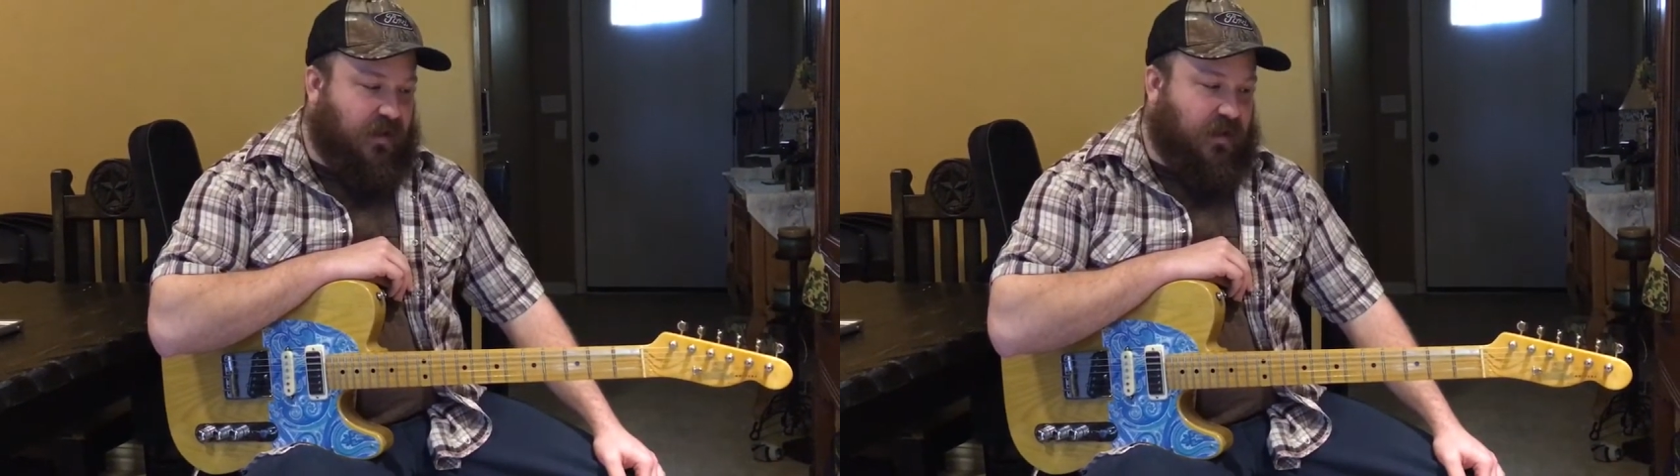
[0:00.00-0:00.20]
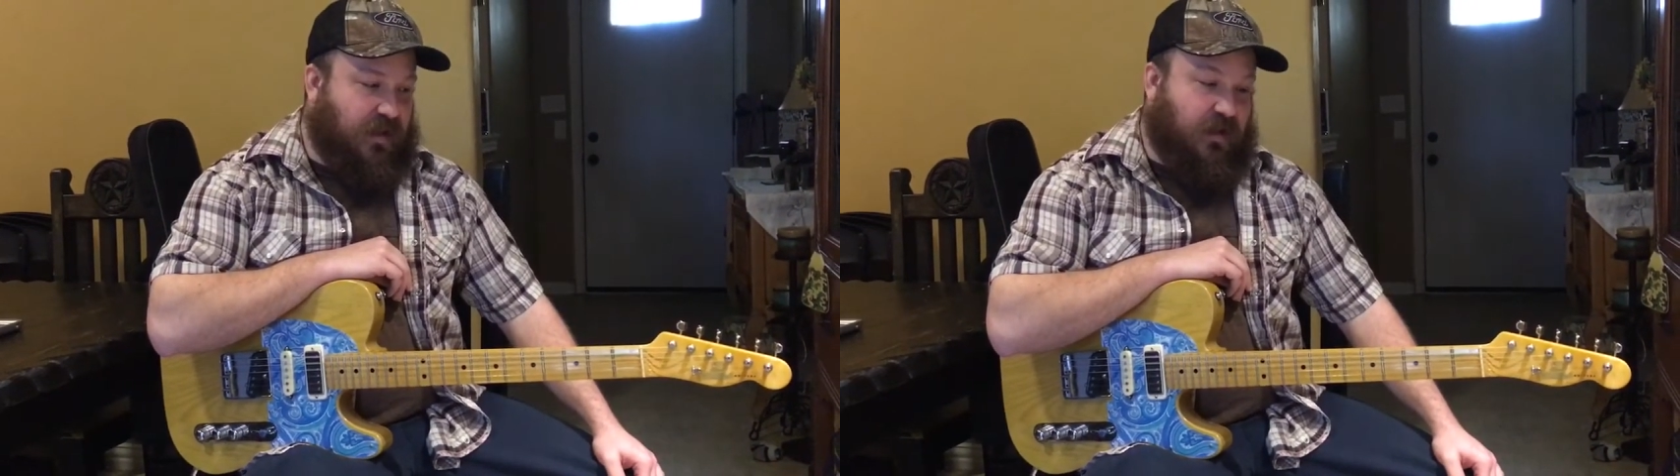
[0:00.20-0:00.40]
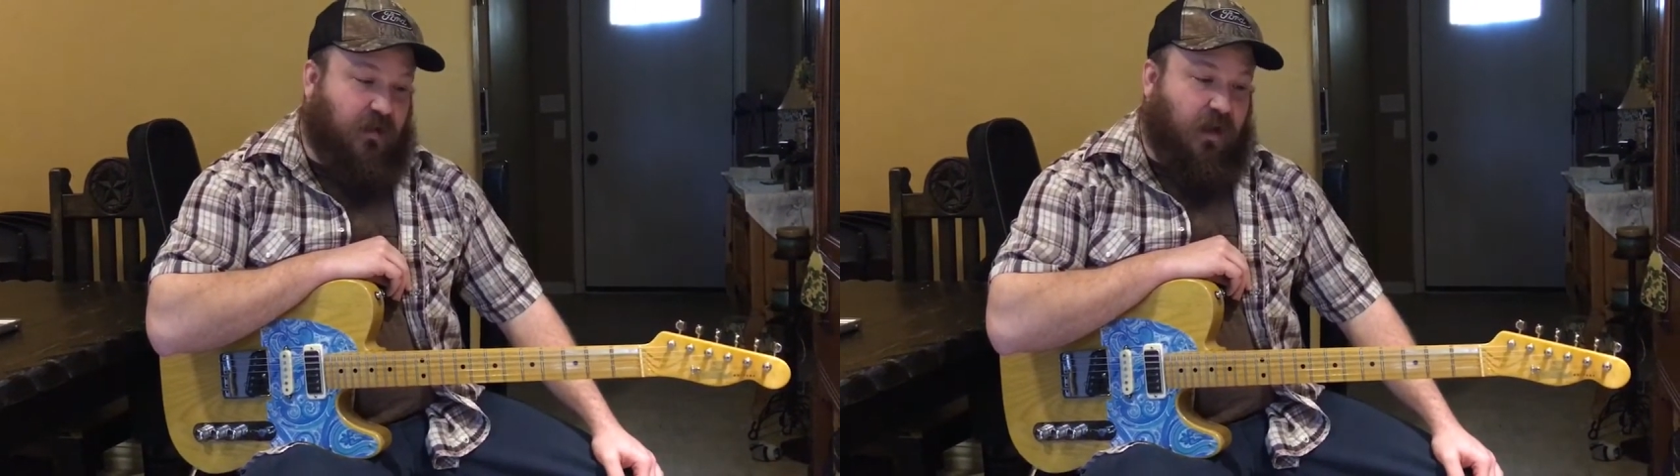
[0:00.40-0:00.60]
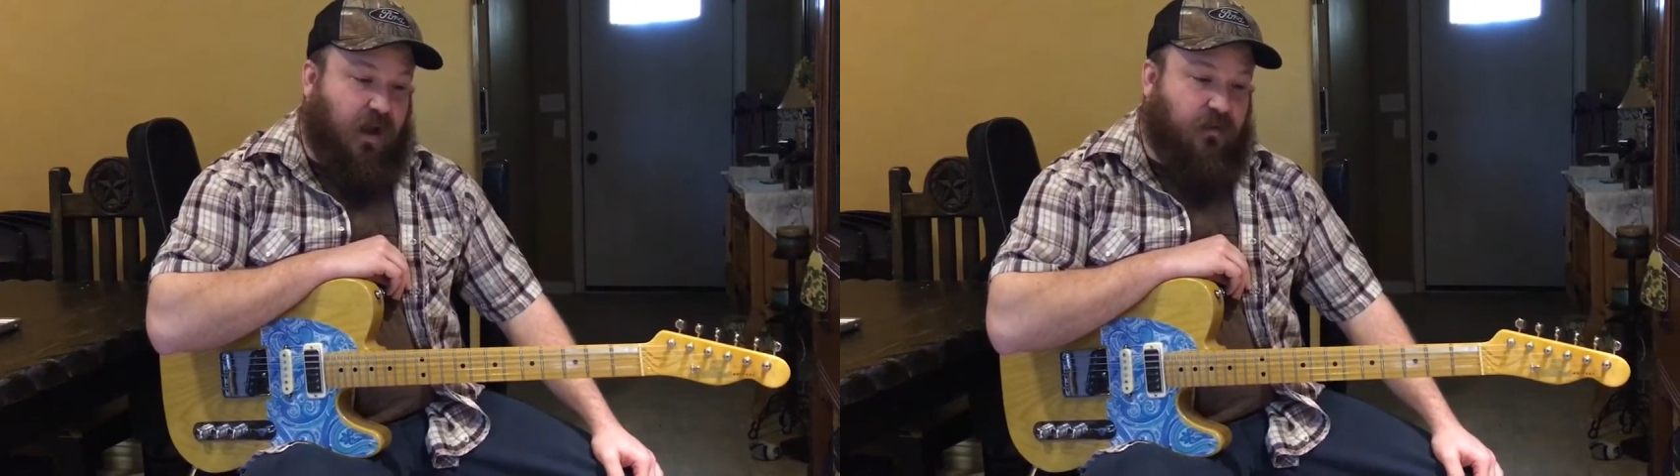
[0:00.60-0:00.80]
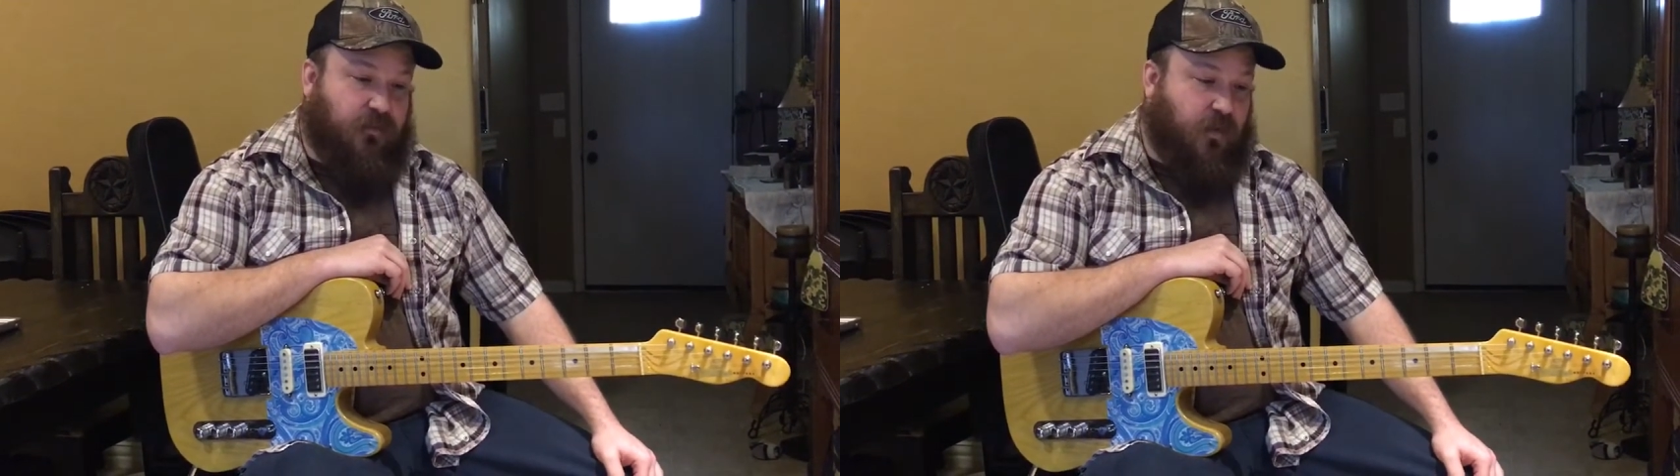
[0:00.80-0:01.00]
And a
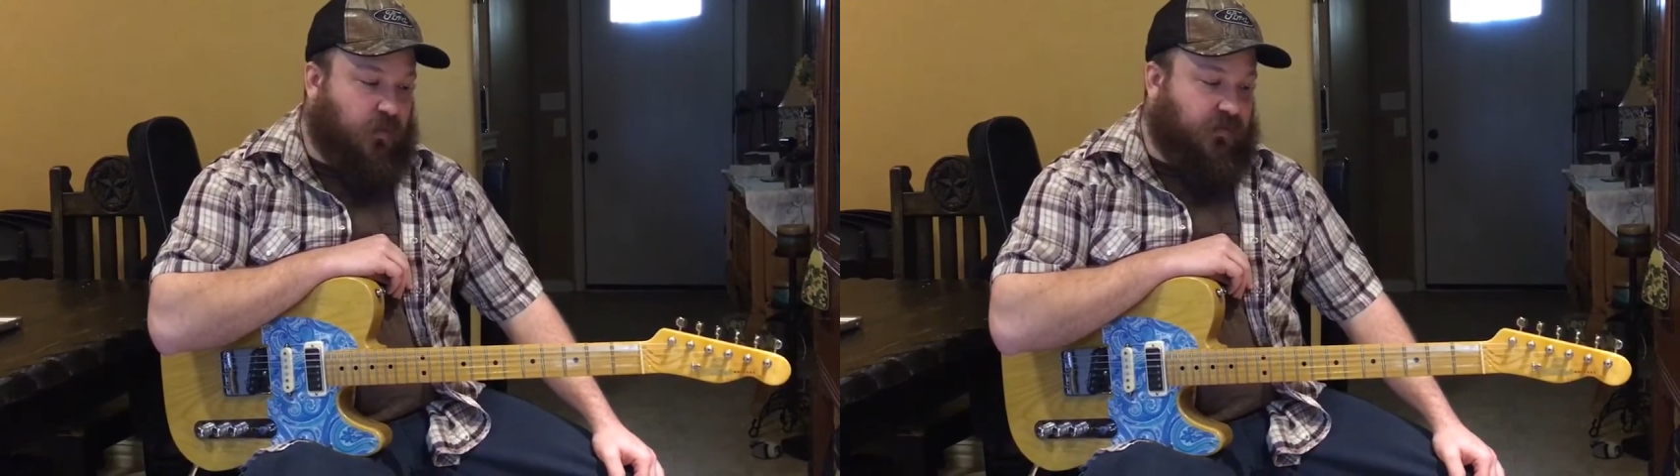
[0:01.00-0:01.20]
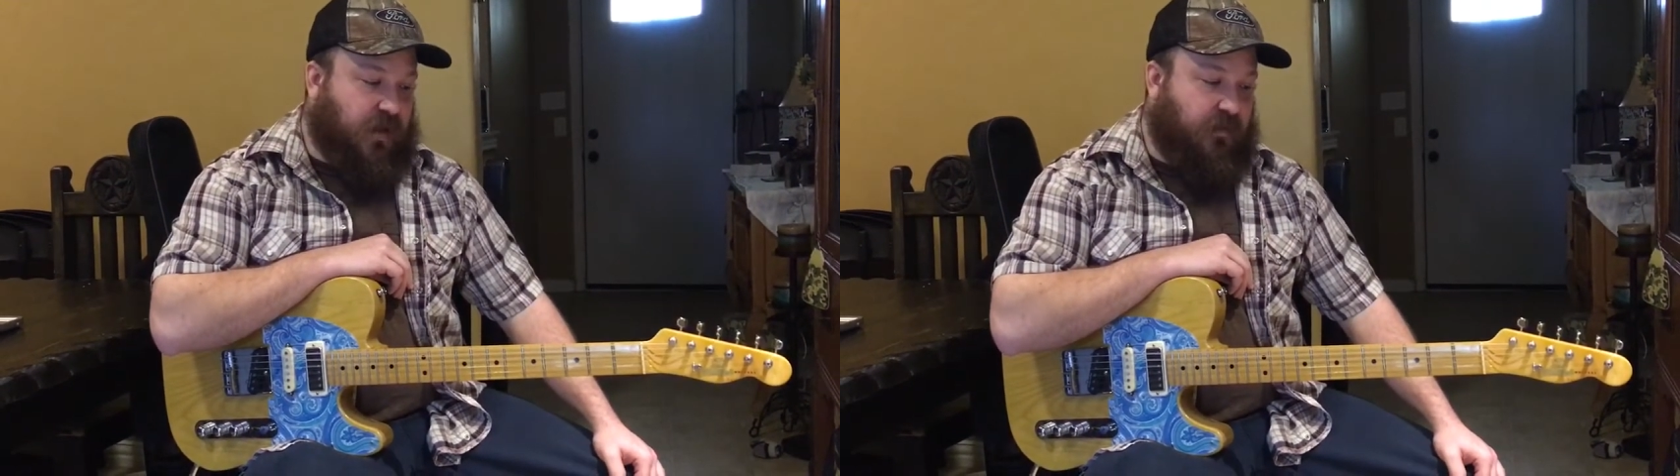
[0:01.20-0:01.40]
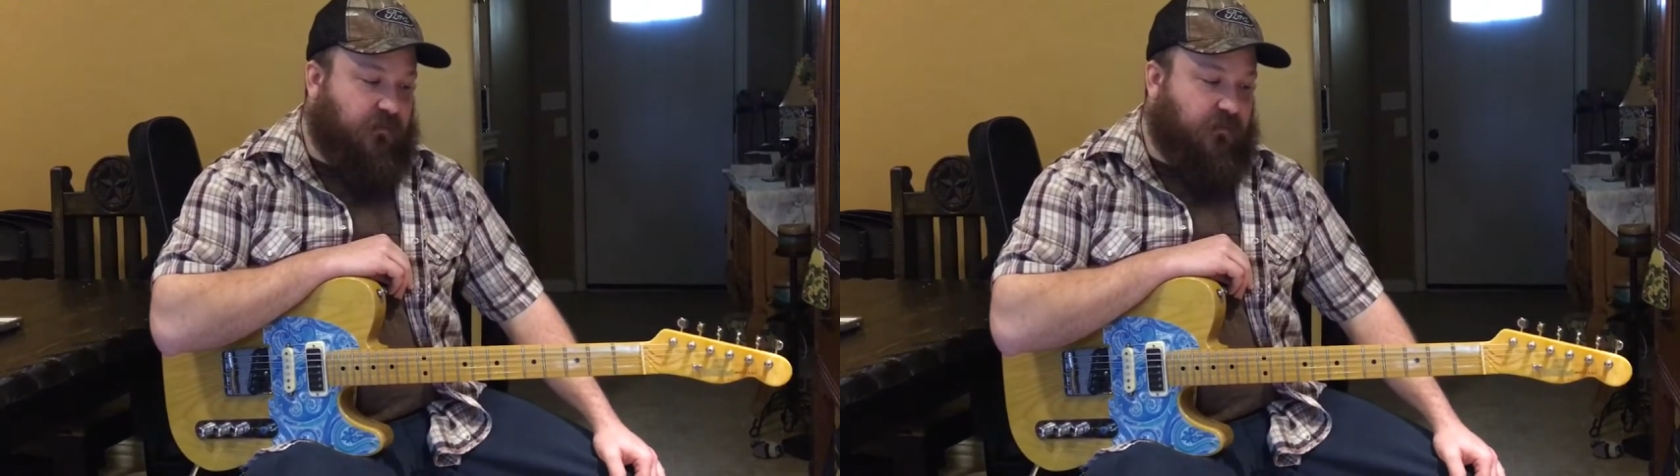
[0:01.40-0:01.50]
lot of it was out